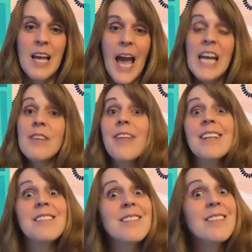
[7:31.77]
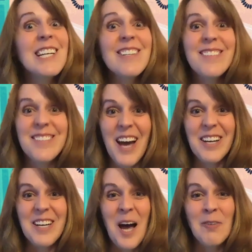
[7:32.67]
And if that still is not
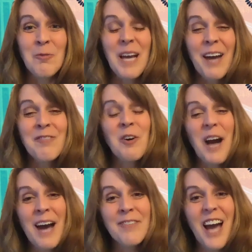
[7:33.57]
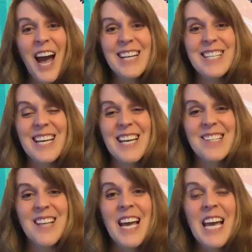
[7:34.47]
enough, we have craft
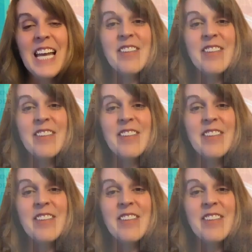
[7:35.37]
ideas in the